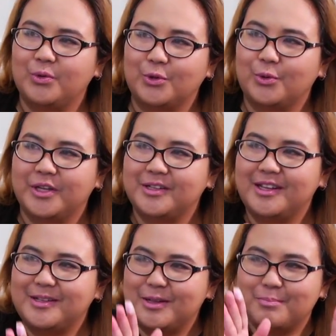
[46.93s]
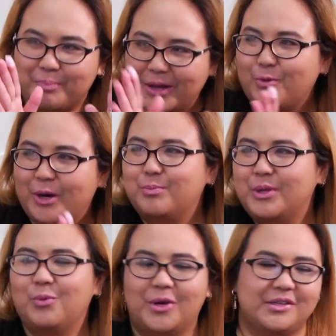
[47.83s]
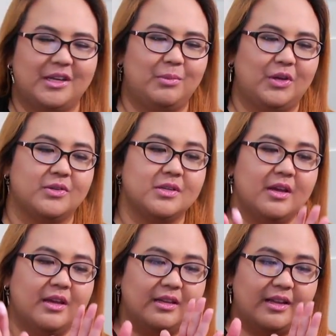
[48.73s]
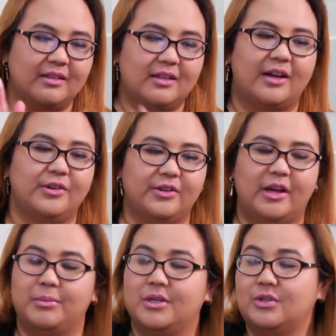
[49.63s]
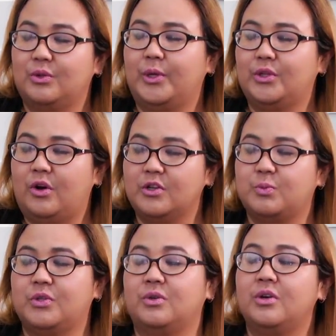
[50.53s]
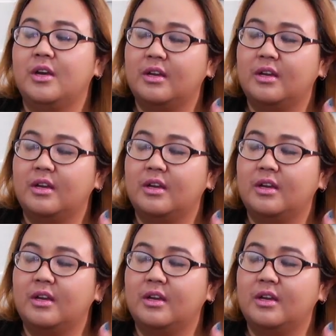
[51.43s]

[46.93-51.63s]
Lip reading: it better well be one day, because he then died on an ambulance on the way to hospital.